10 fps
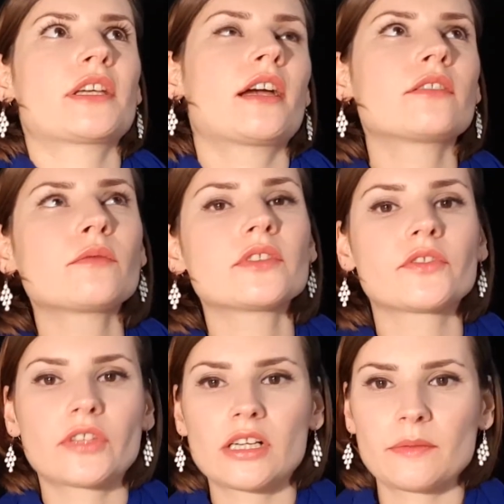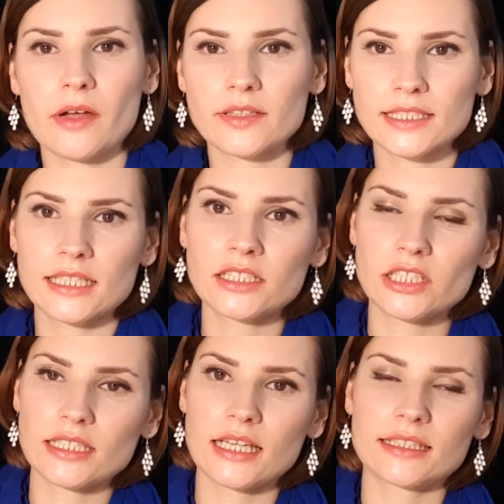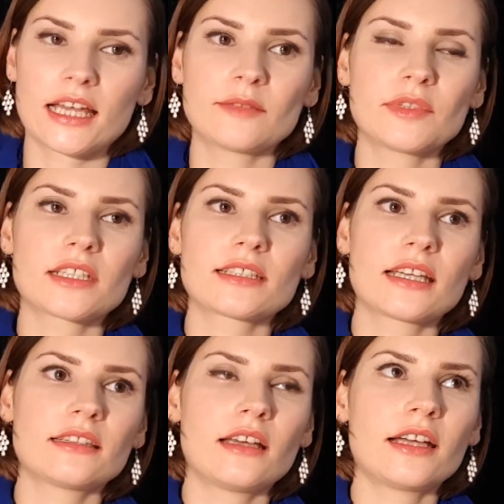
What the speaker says: I don't want to talk about sin just like that, because I